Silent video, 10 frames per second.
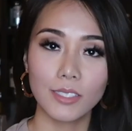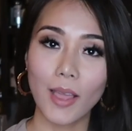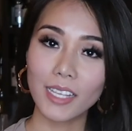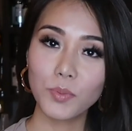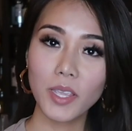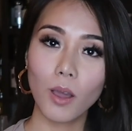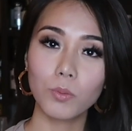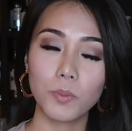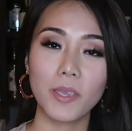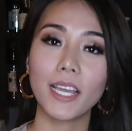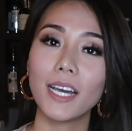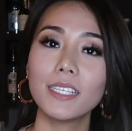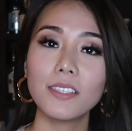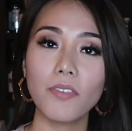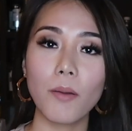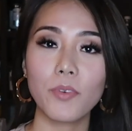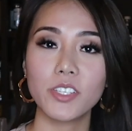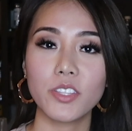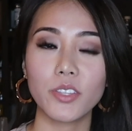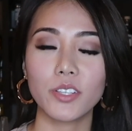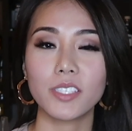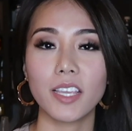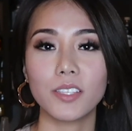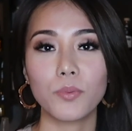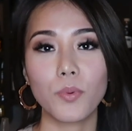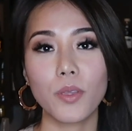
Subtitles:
So as we hoped, because of Operation Thursdays,